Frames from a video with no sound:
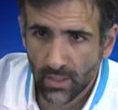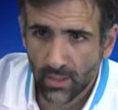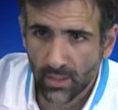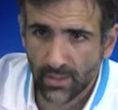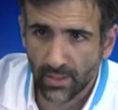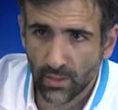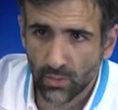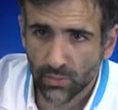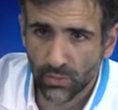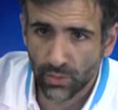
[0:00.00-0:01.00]
It
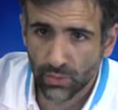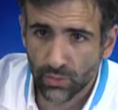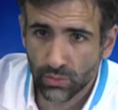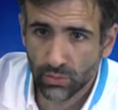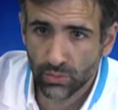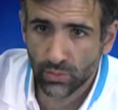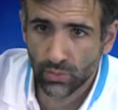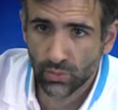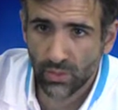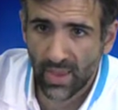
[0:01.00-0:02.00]
allows donc
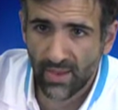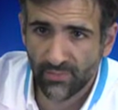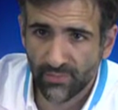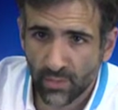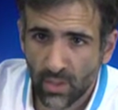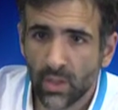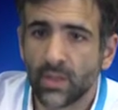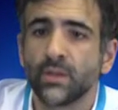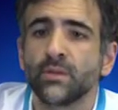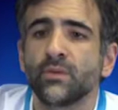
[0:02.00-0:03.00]
to have
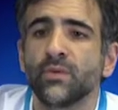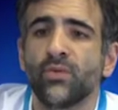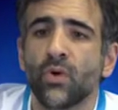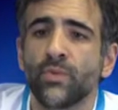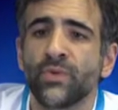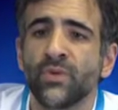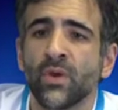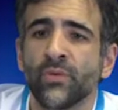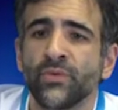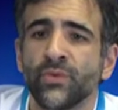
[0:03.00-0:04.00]
the volumetry
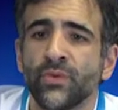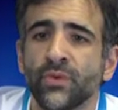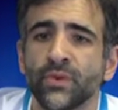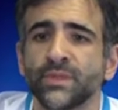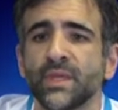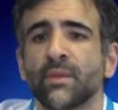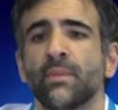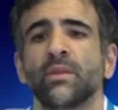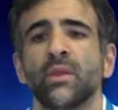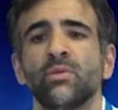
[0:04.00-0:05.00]
of the
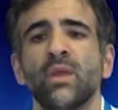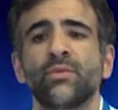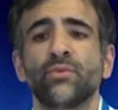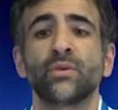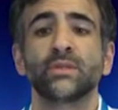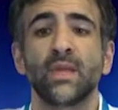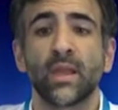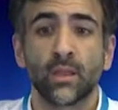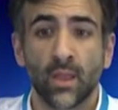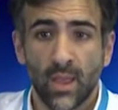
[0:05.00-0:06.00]
segment that we have to
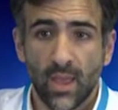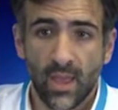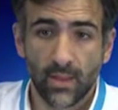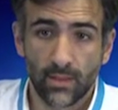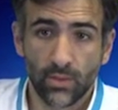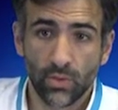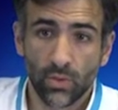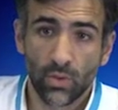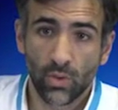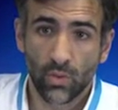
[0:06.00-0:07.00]
resect and
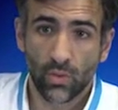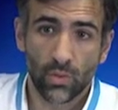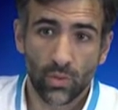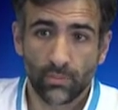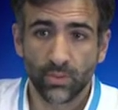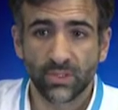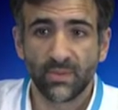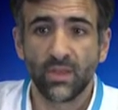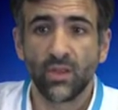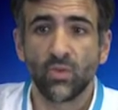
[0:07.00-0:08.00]
the
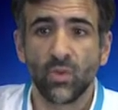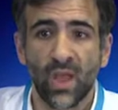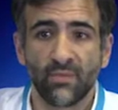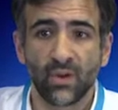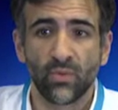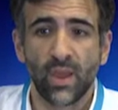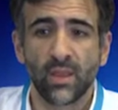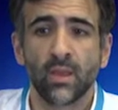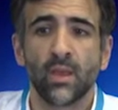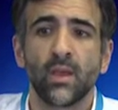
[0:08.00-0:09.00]
possibility to evaluate
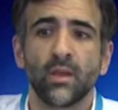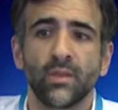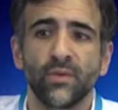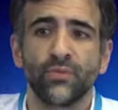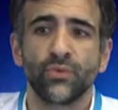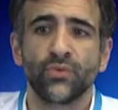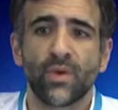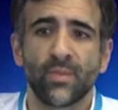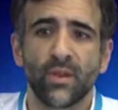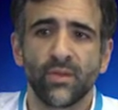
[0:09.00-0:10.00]
the future
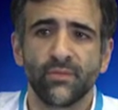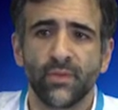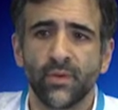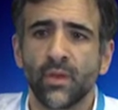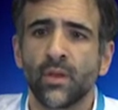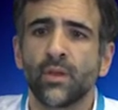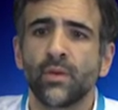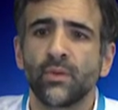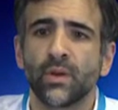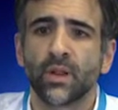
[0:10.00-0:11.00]
remnant liver.
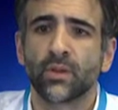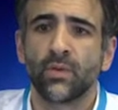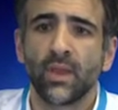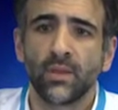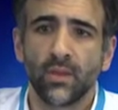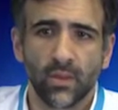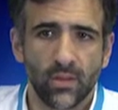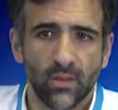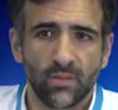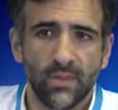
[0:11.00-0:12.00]
We are calculating in
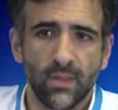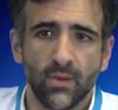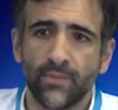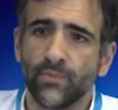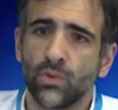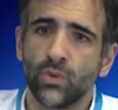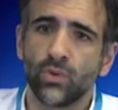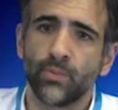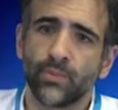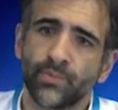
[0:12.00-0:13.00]
this video the
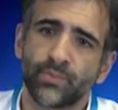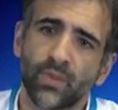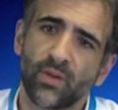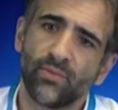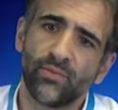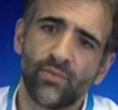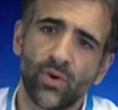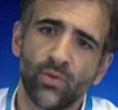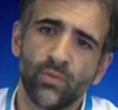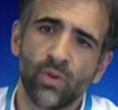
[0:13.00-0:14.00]

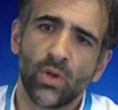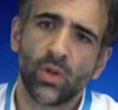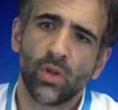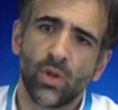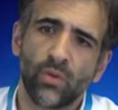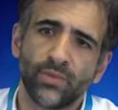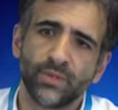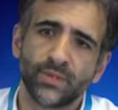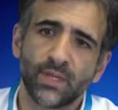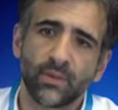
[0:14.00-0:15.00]
volume of the
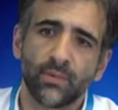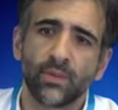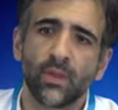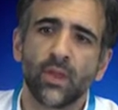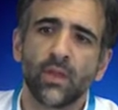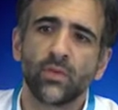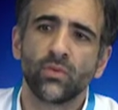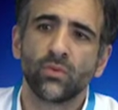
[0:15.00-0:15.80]
segment to